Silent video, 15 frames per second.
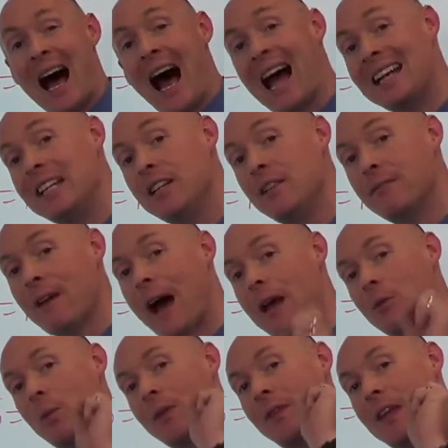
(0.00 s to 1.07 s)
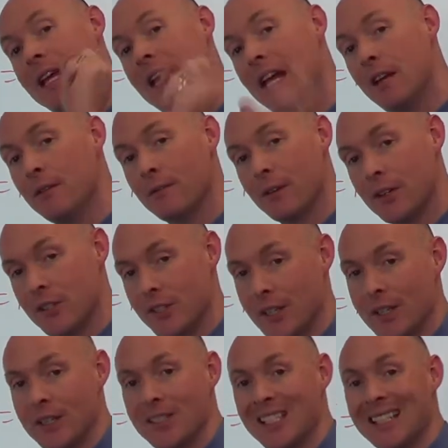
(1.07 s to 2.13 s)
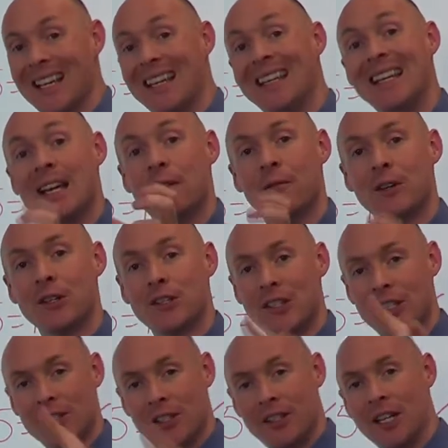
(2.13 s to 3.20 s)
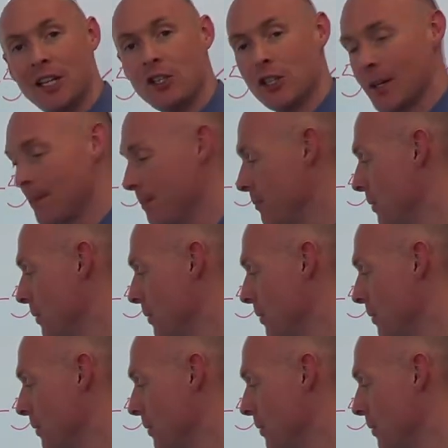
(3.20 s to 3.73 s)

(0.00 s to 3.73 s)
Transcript: I need to find what the inverse is. And the inverse is addition.